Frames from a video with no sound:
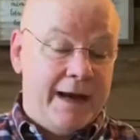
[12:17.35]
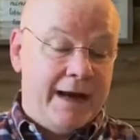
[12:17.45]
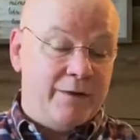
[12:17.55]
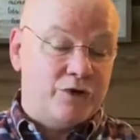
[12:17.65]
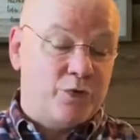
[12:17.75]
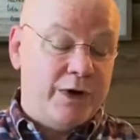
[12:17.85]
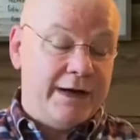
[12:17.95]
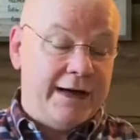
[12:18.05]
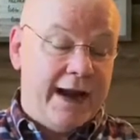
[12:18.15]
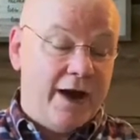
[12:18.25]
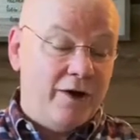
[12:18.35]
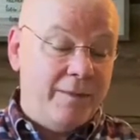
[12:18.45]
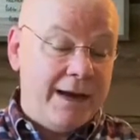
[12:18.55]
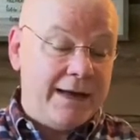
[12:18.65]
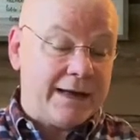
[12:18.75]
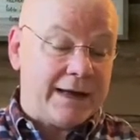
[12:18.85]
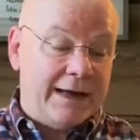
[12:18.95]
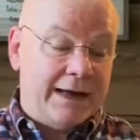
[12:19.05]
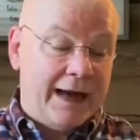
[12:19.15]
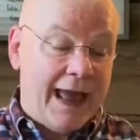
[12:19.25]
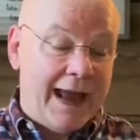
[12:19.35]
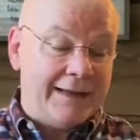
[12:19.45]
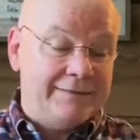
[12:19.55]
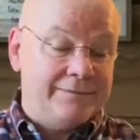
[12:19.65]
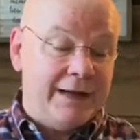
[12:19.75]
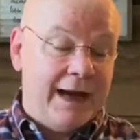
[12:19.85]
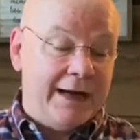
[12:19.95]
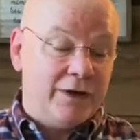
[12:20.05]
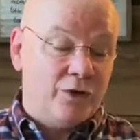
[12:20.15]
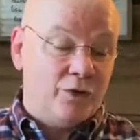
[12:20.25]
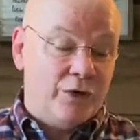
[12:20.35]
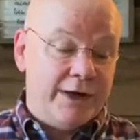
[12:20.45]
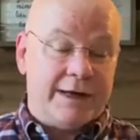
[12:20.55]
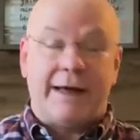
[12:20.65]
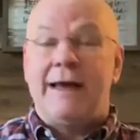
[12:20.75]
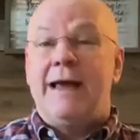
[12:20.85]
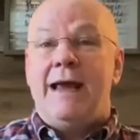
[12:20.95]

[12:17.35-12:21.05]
And it was written in Aramaic, in Latin, and in Greek.